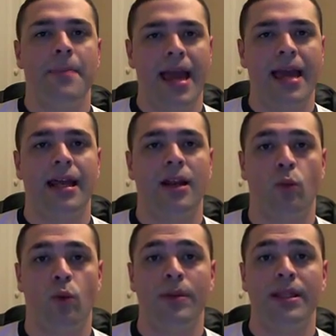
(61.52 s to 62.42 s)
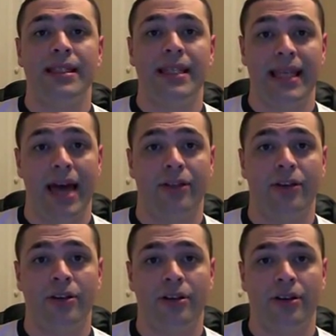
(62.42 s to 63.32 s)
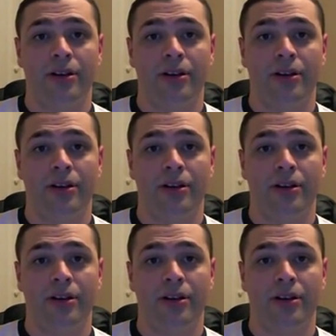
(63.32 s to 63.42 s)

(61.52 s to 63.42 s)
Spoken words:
man and a woman together,